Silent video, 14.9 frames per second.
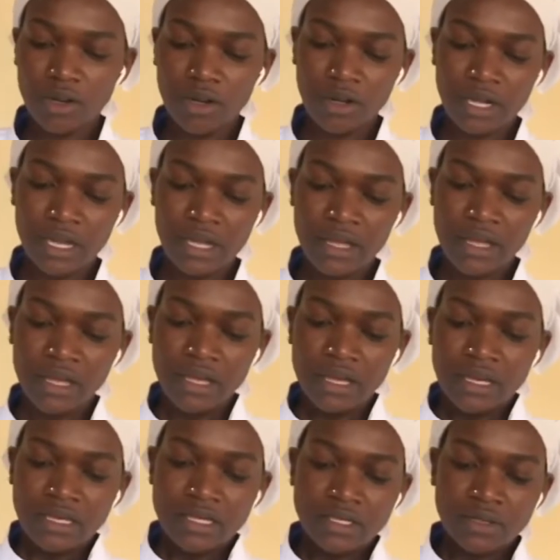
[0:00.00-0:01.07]
longer
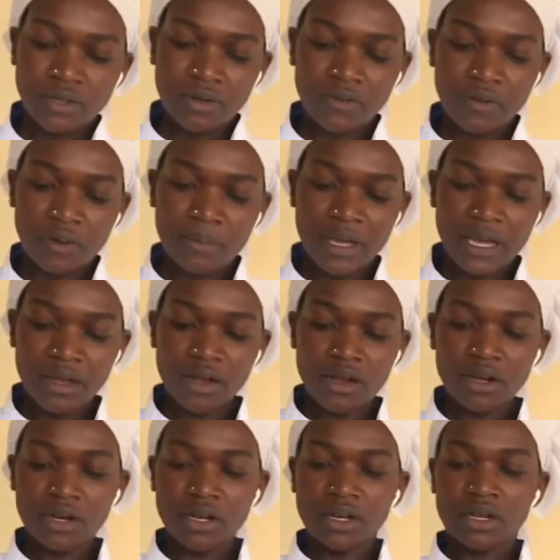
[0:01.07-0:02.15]
so for
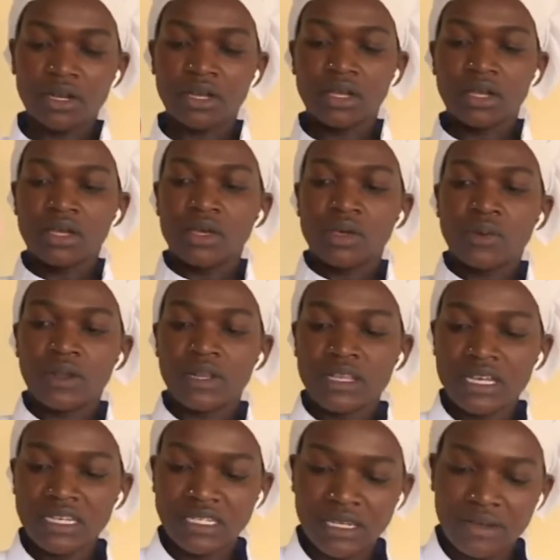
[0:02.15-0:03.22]
bacon, we'll
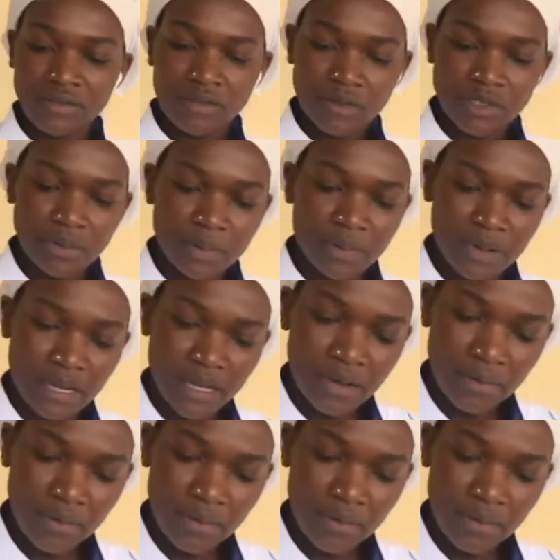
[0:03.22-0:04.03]
just have to spread